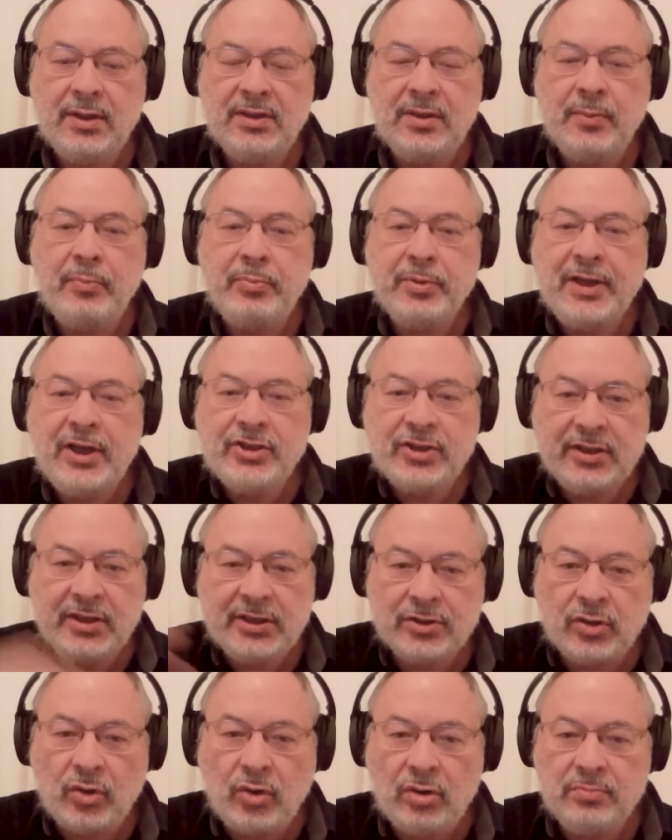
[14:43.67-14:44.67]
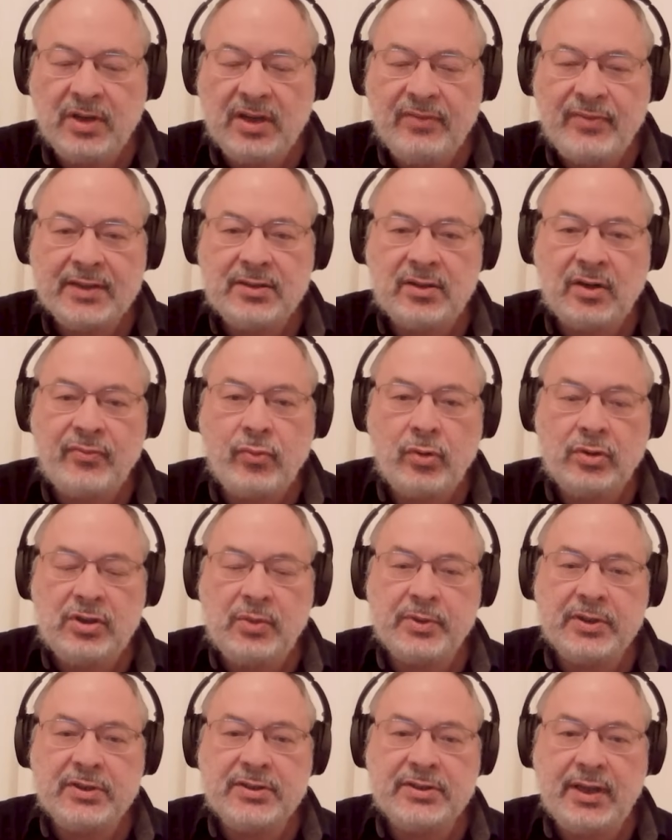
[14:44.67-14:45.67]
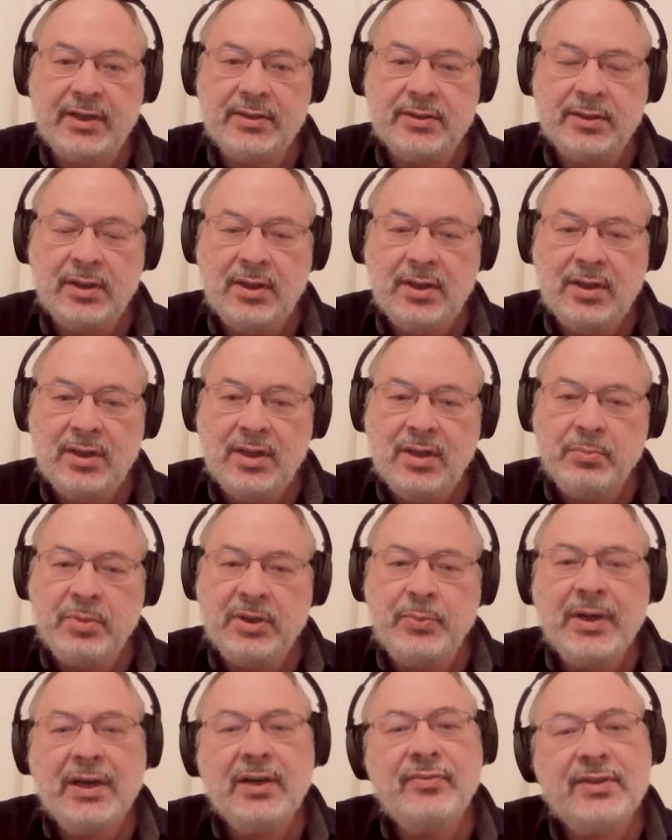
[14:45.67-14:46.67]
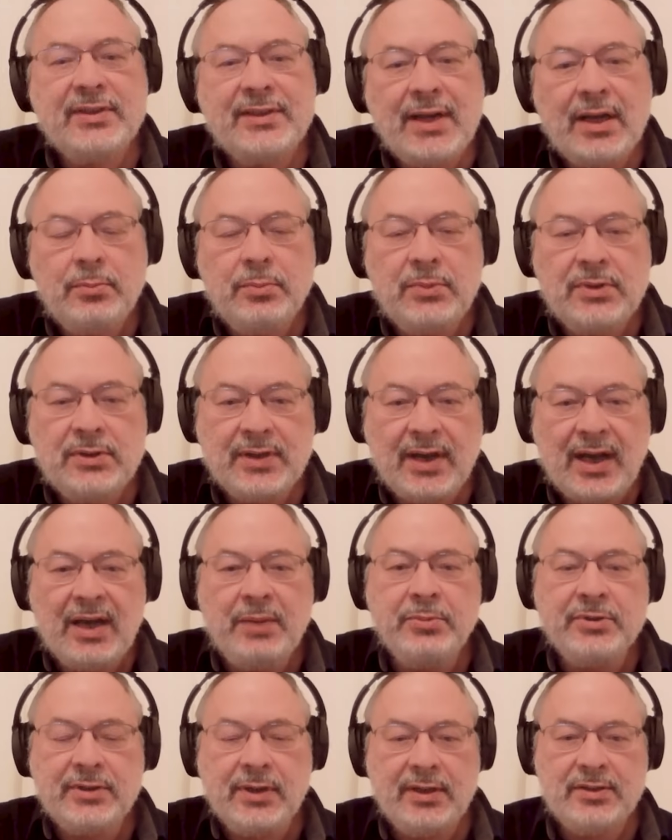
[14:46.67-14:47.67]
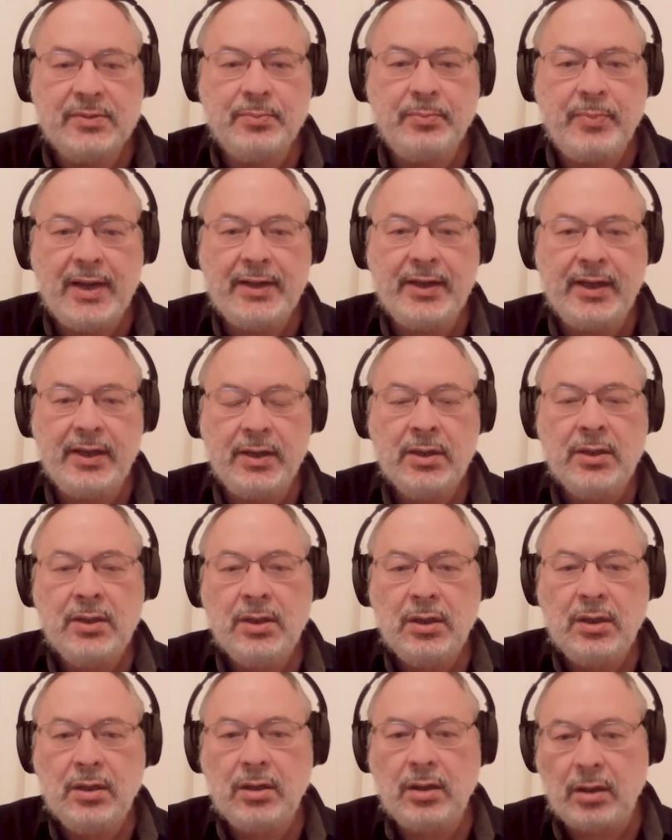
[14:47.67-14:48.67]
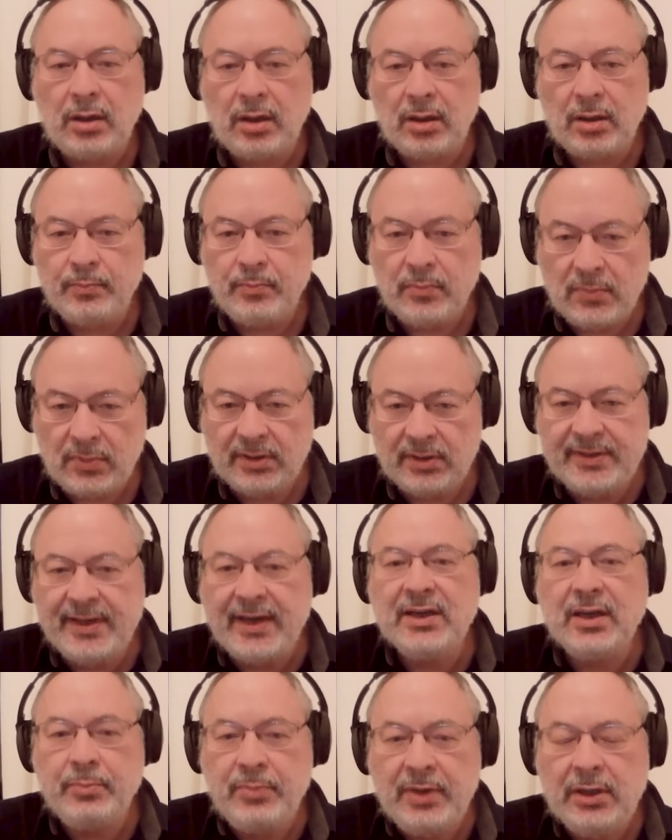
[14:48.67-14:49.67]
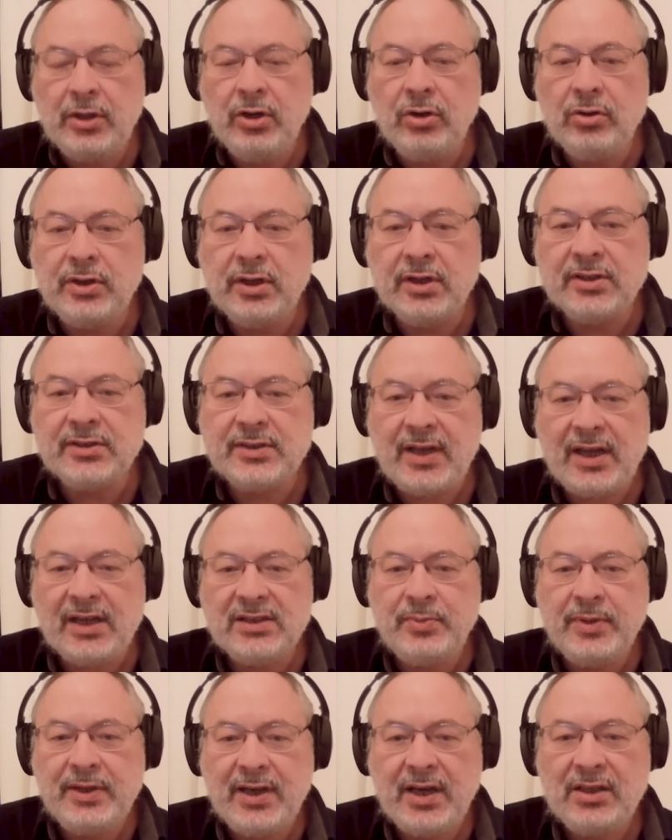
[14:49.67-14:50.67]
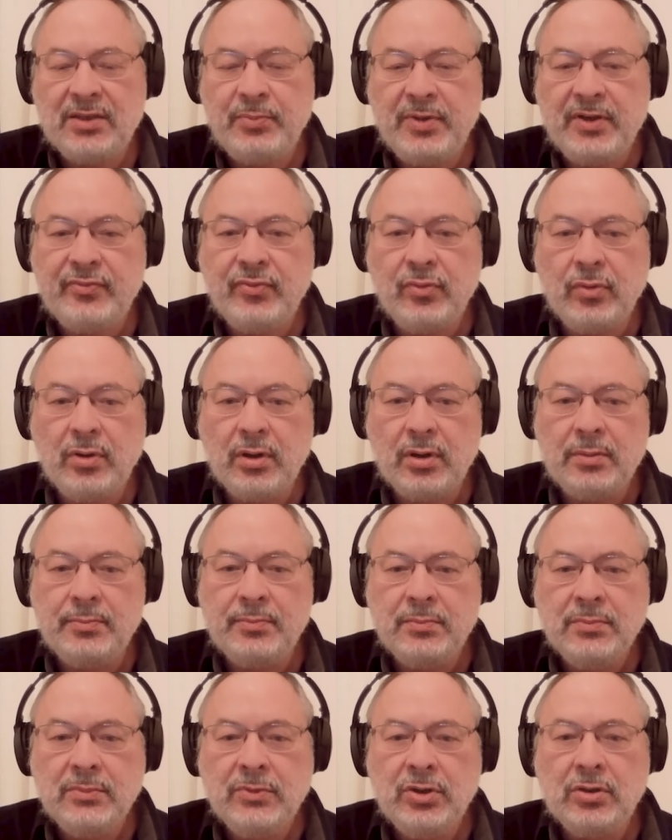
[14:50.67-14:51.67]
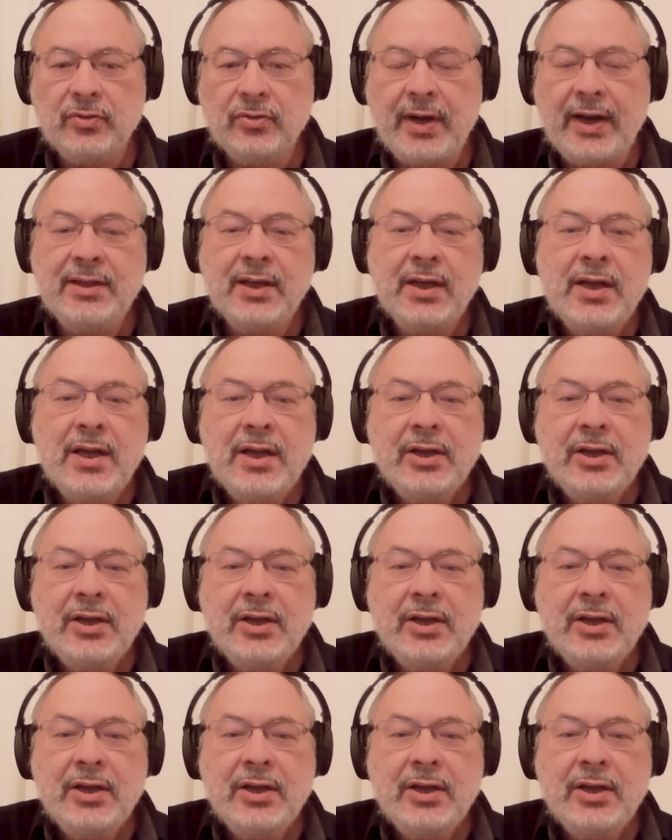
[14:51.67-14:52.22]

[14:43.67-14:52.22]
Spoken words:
The population has grown by a factor 40%, but we have 10 times as many decamillionaires as we had before. All right.